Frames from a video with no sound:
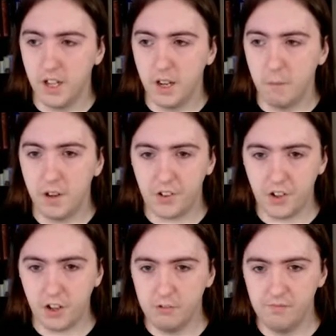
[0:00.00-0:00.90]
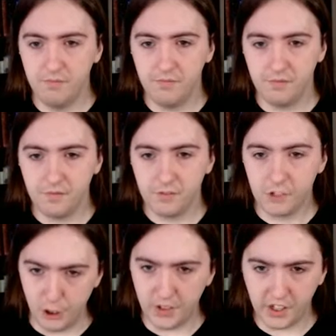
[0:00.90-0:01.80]
but so
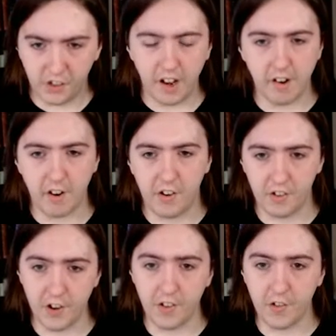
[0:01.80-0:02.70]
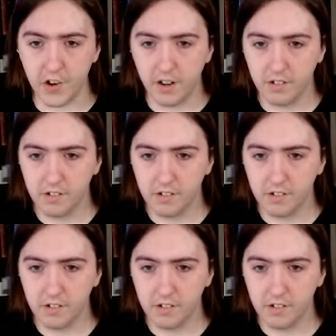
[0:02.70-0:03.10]
two of these characters are gentry,